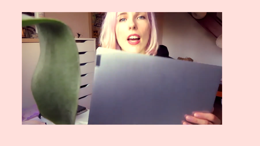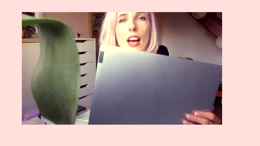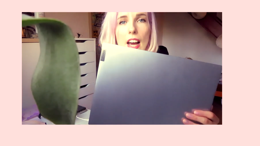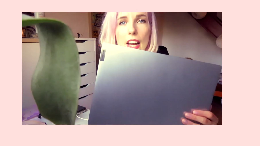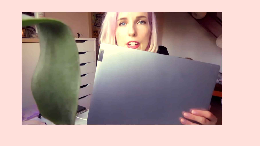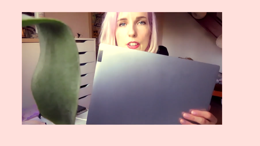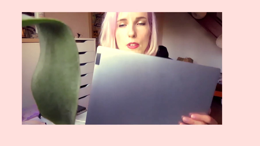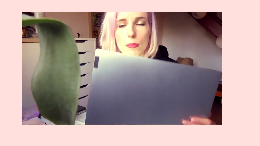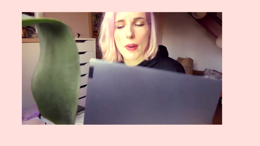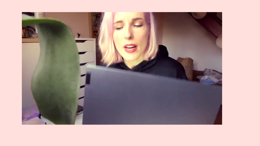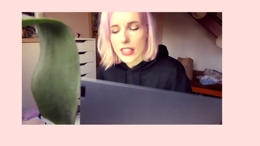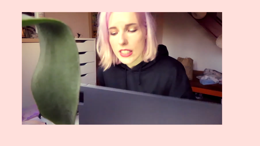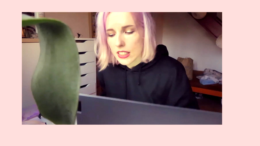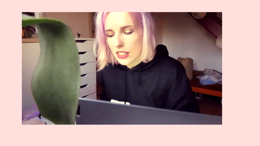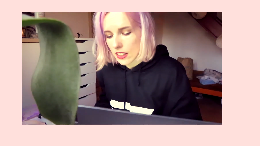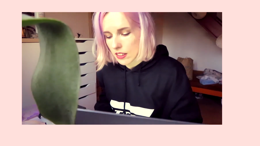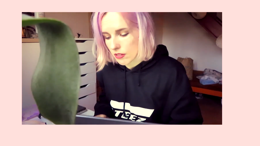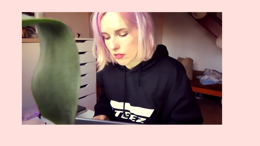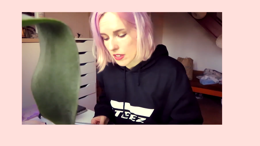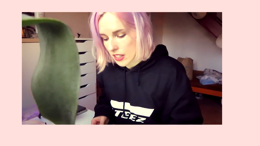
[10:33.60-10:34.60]
I do my
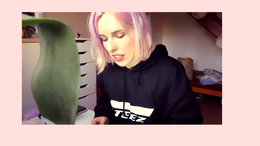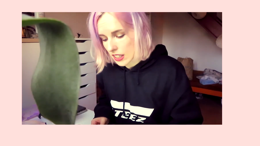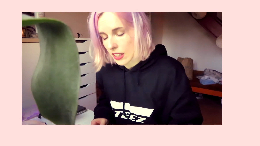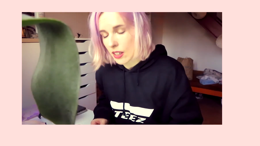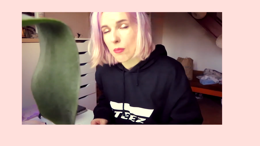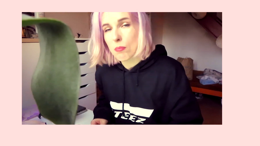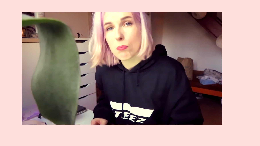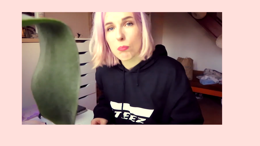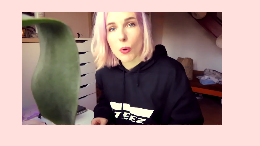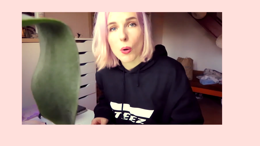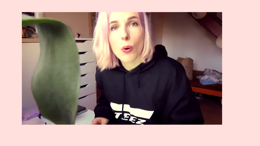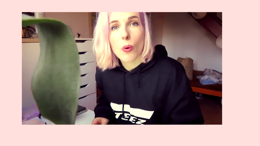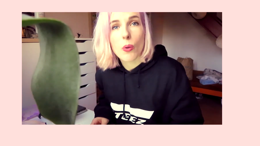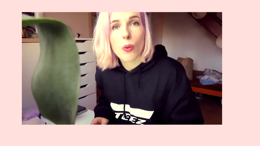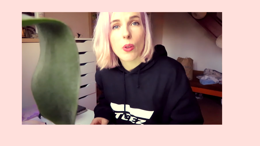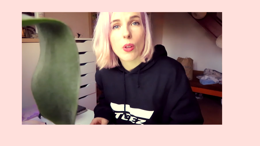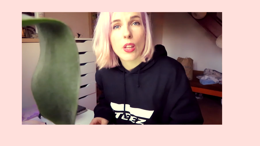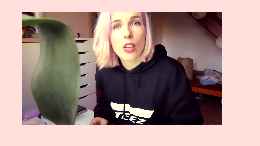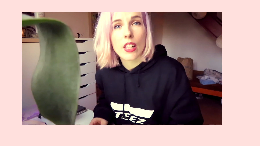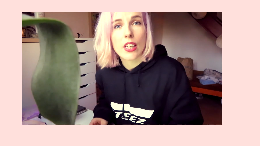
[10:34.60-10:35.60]
stuff. We can like both